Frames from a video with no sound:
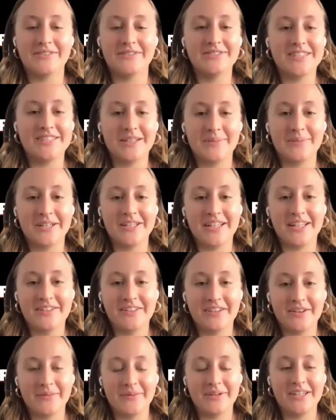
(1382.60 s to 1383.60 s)
celebrate that
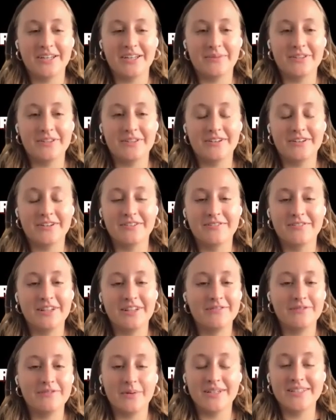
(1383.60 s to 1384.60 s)
long weekend with your
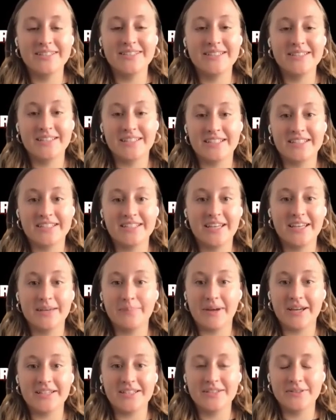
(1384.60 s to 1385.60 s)
loved ones, and then get
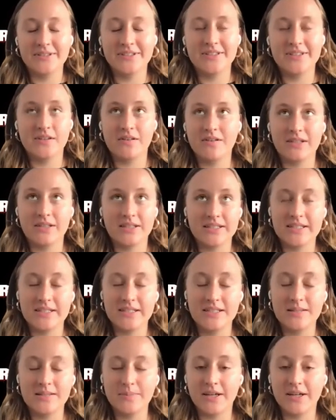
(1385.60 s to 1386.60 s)
back to it so you can
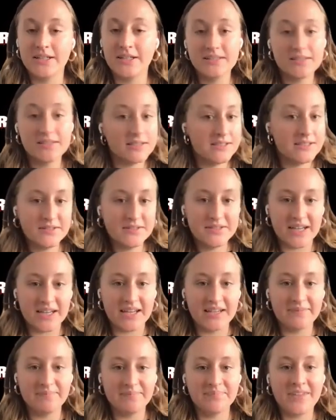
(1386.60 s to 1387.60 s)
listen to the podcast on
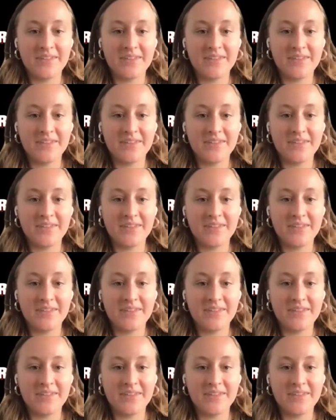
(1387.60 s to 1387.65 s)
Tuesday.